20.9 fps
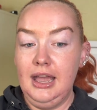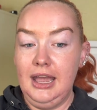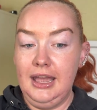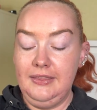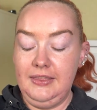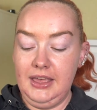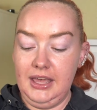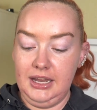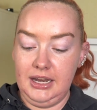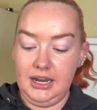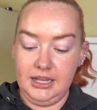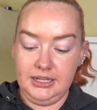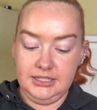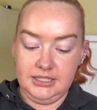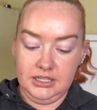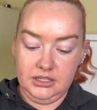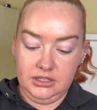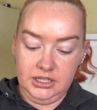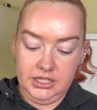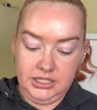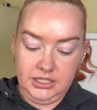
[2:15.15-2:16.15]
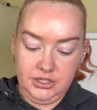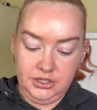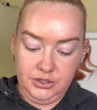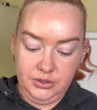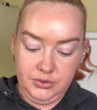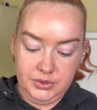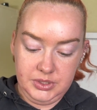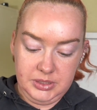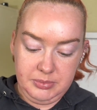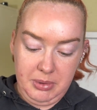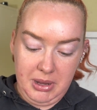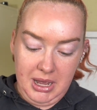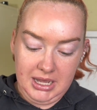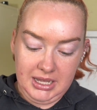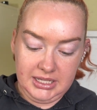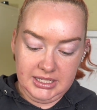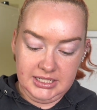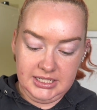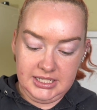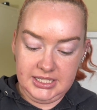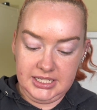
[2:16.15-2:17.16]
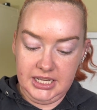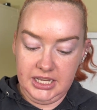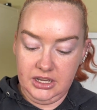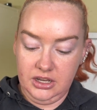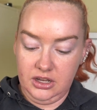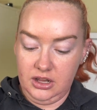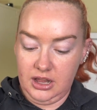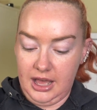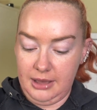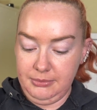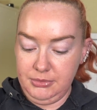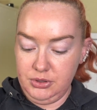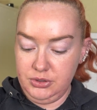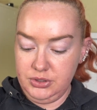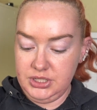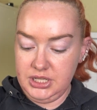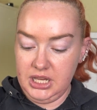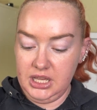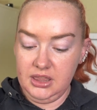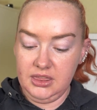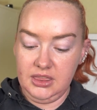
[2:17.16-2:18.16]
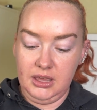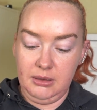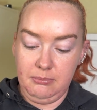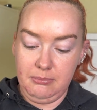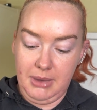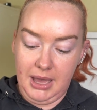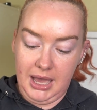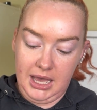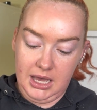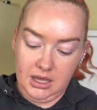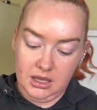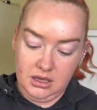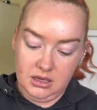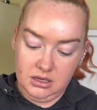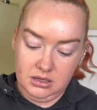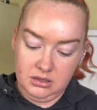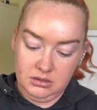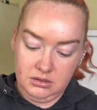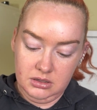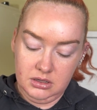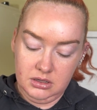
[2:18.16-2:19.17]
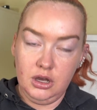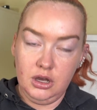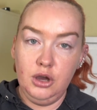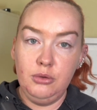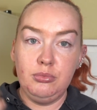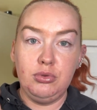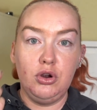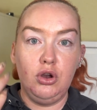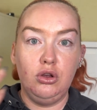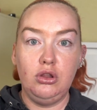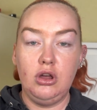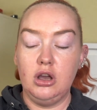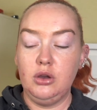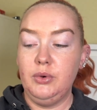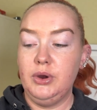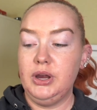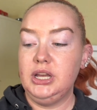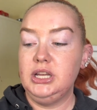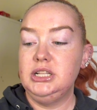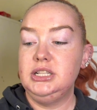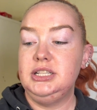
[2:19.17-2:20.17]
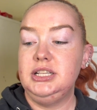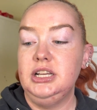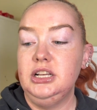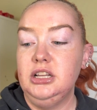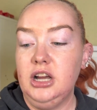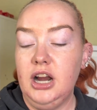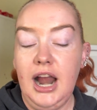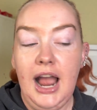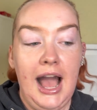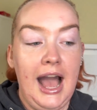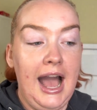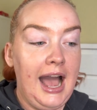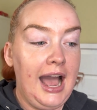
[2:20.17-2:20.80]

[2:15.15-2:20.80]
And then I still need to spot conceal. I'm using the MAC Pro Longwear Concealer.